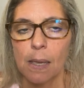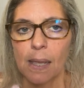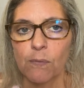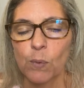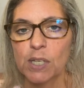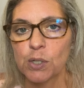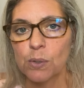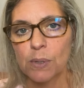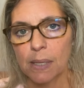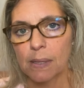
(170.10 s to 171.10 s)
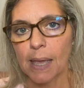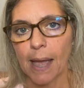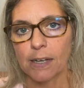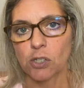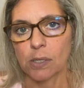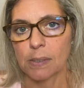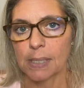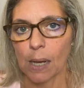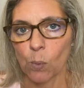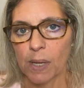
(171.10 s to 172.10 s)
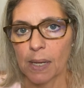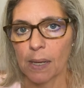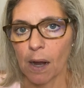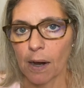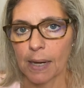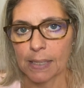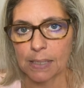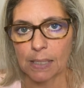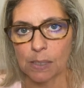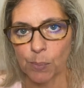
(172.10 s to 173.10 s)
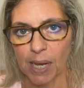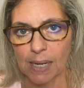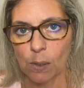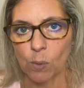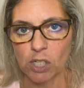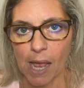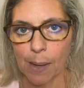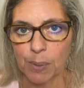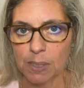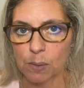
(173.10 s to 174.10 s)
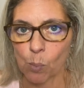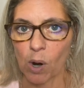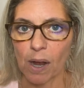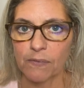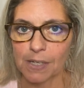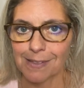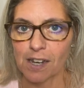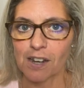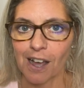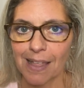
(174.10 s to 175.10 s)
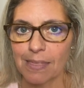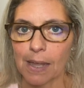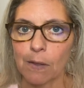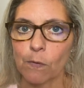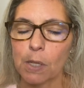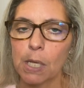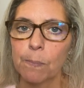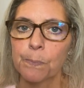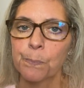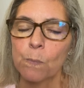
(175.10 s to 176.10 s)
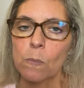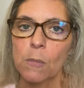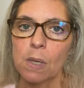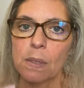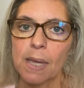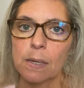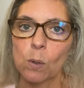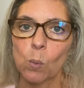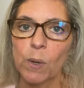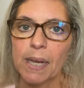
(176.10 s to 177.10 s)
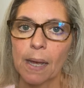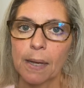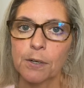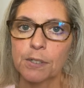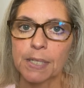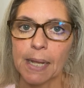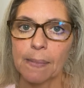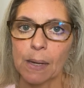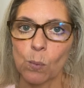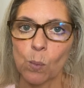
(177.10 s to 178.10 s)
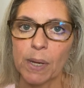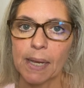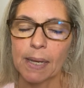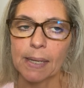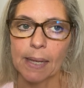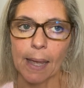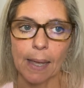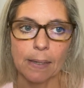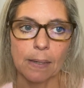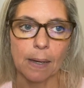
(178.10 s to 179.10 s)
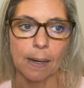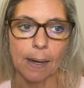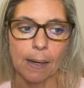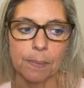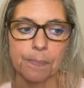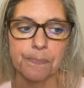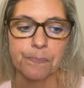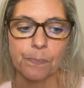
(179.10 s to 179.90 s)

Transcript: If we do get the actions that we are anticipating, which happens more often than not, thankfully, then we understand that we can, um,